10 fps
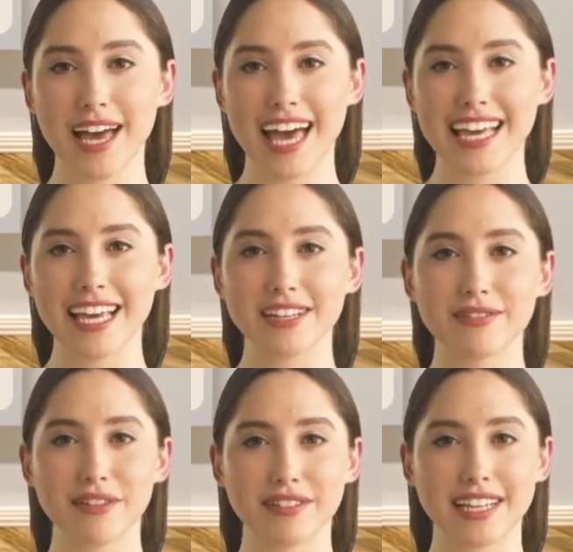At age
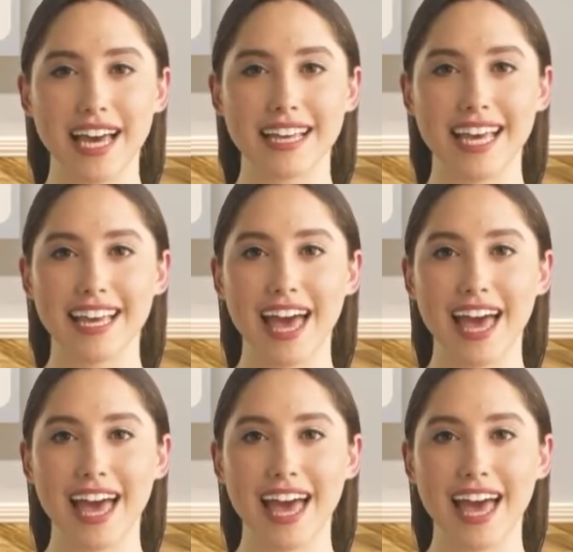59 and a